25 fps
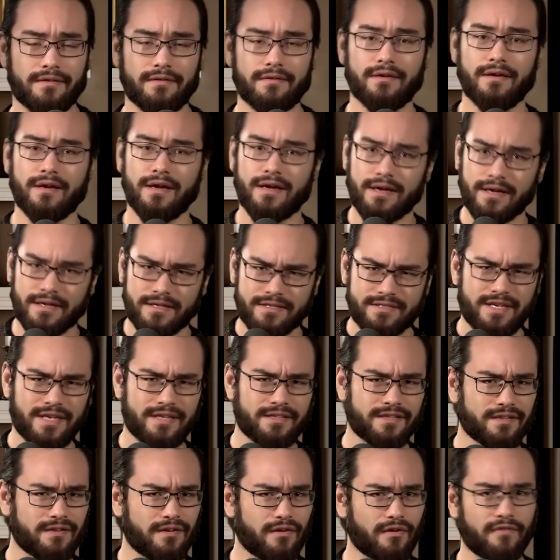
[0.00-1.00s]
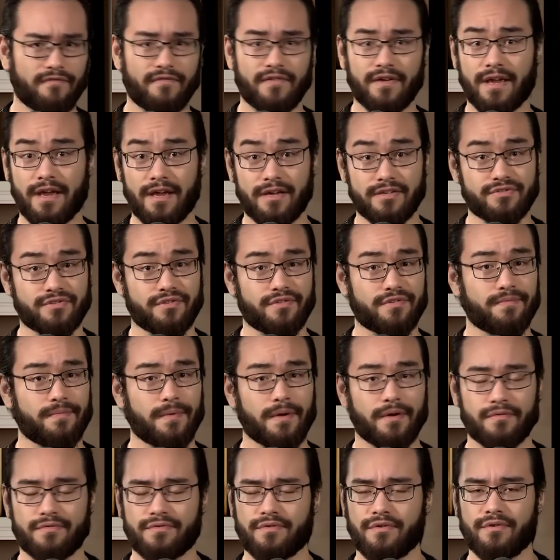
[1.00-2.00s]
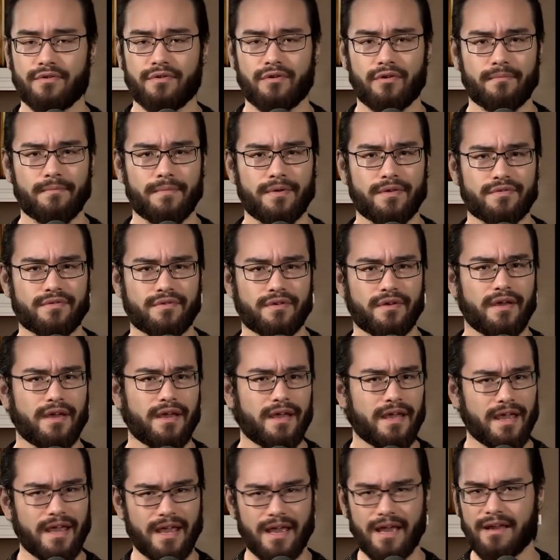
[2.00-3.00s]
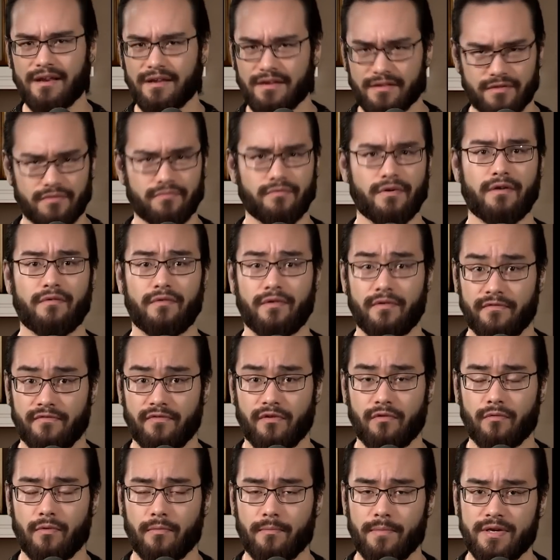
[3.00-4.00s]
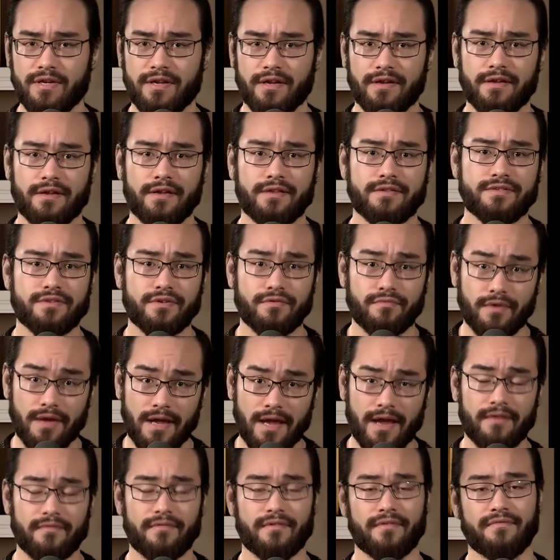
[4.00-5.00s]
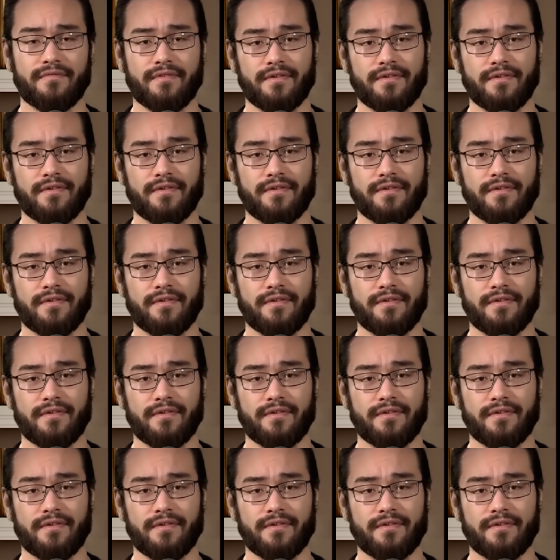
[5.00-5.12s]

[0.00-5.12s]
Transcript: and ding the notifications bell so you don't miss any of the rare info we'll be digging into every